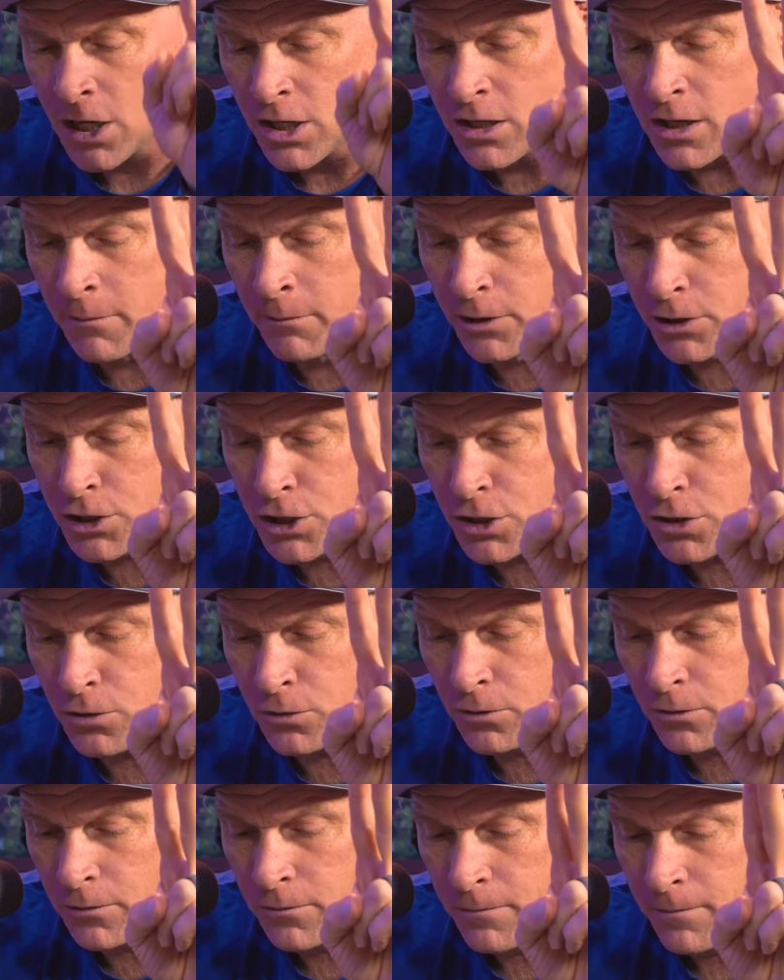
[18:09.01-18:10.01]
Number
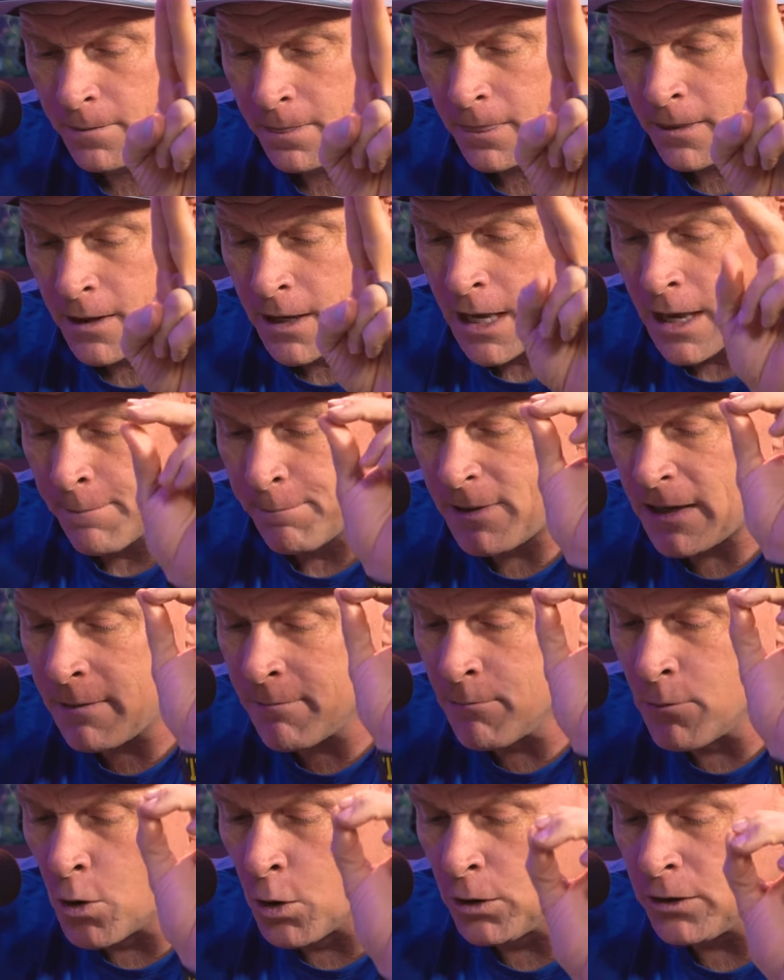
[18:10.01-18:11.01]
two, be
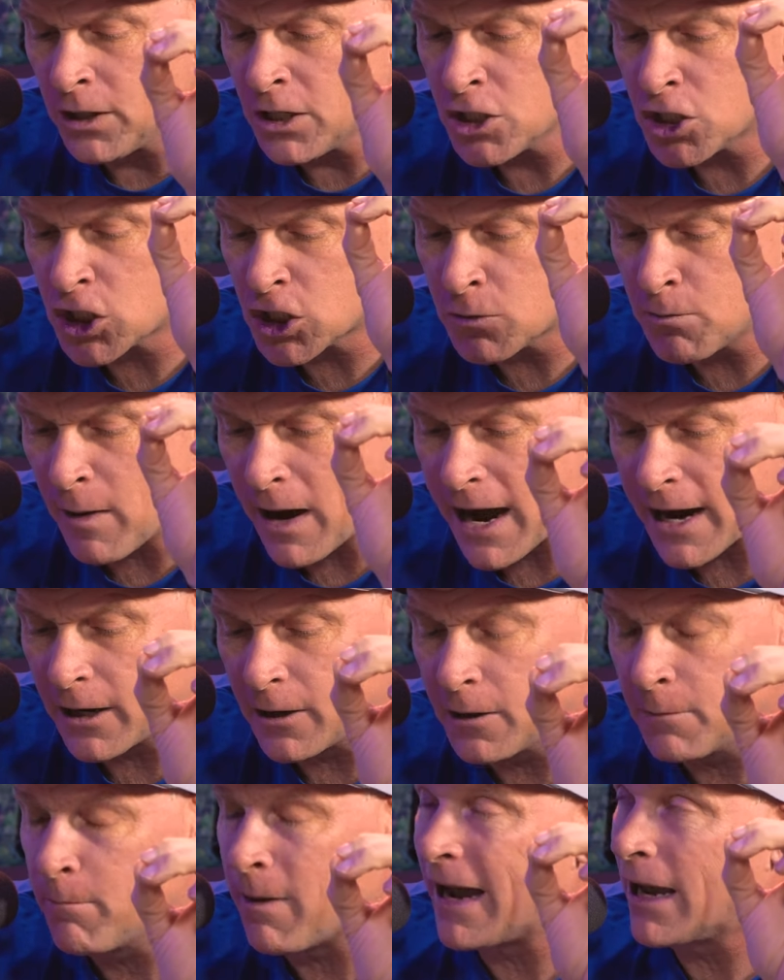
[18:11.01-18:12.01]
more
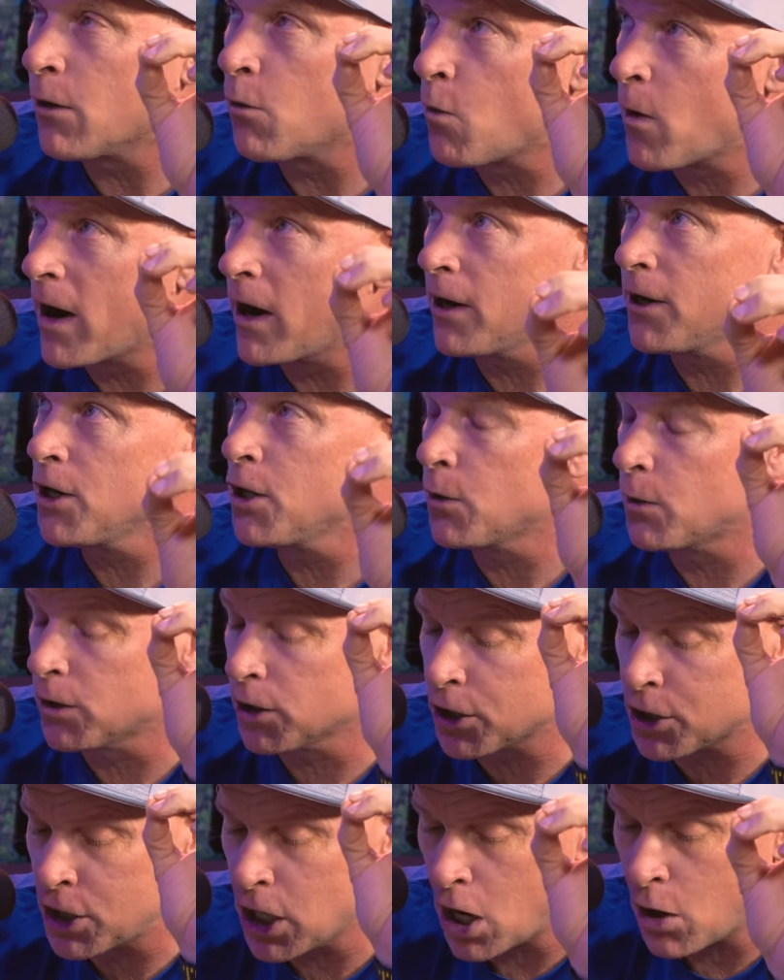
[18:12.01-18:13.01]
inspired by where you're
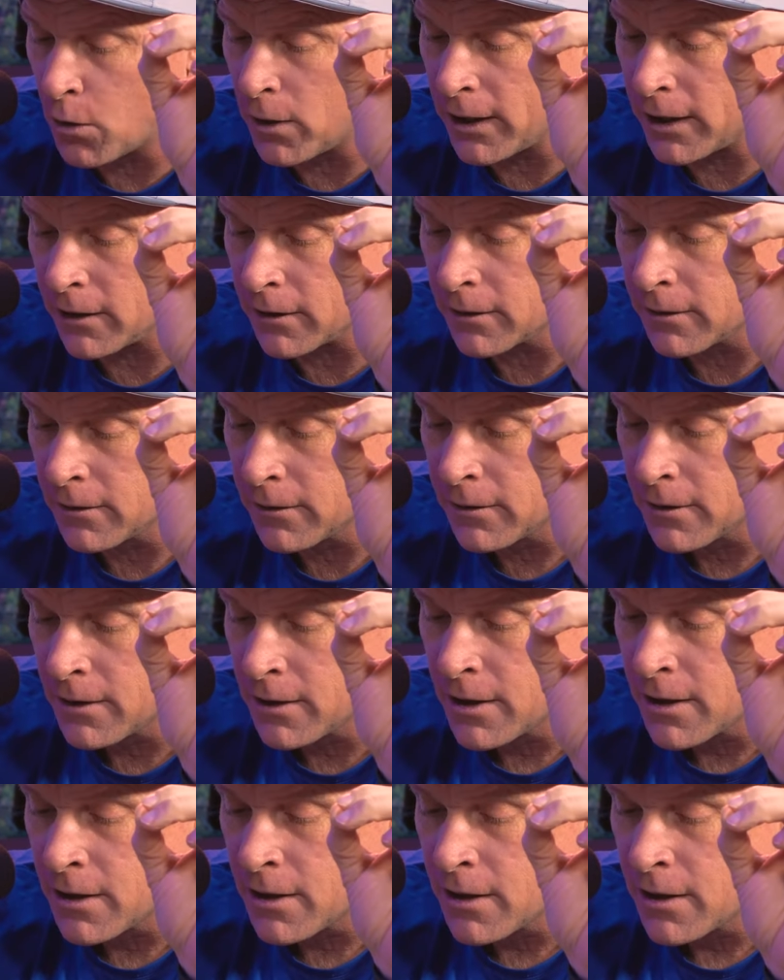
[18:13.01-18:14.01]
going
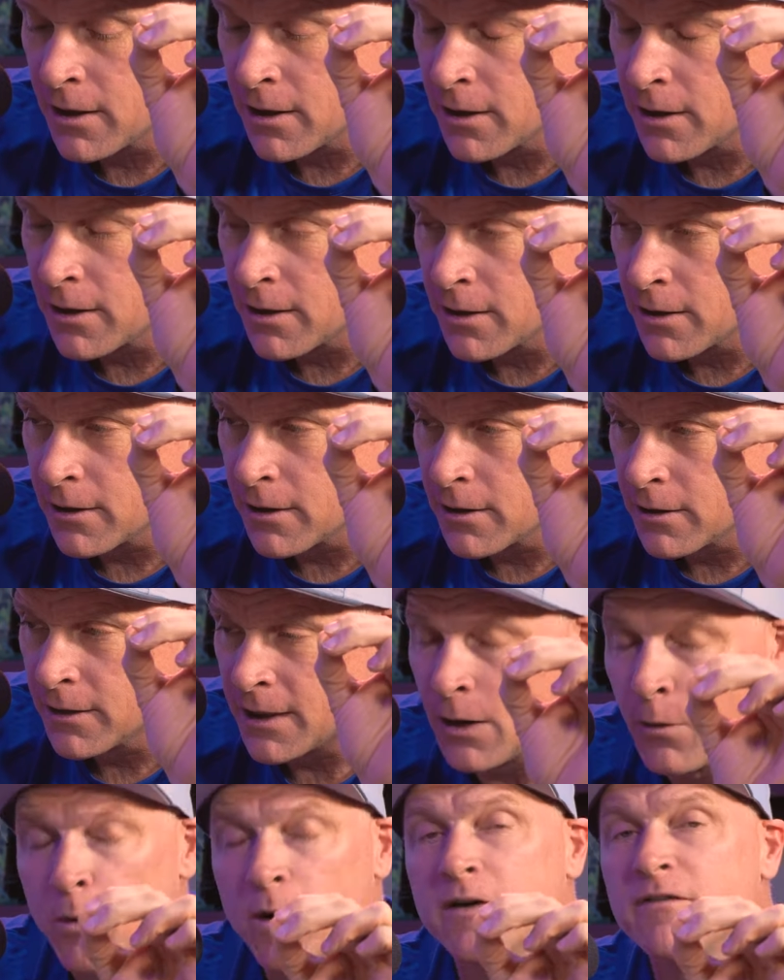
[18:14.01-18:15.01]

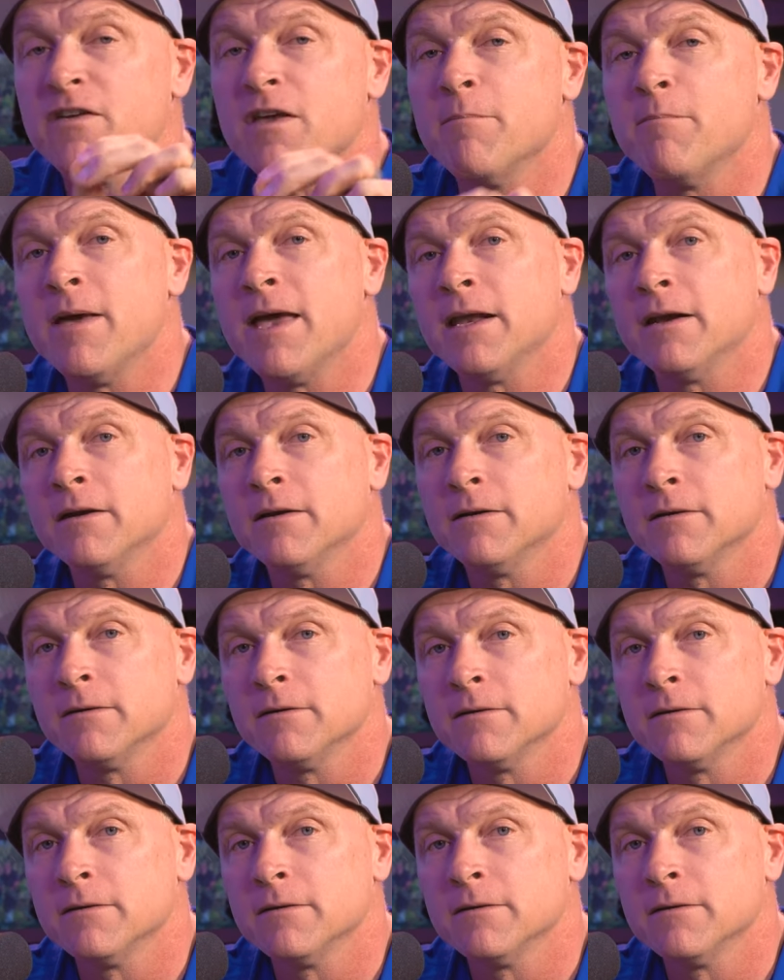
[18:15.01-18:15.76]
than where have you been.